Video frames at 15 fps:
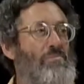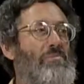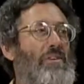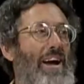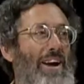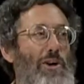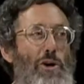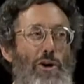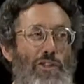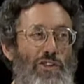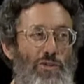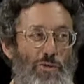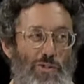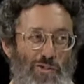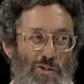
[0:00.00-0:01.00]
I call
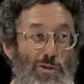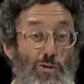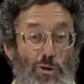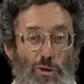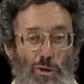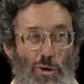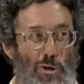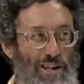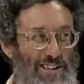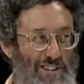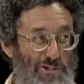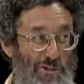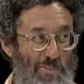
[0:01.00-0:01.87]
this reverse colonialism.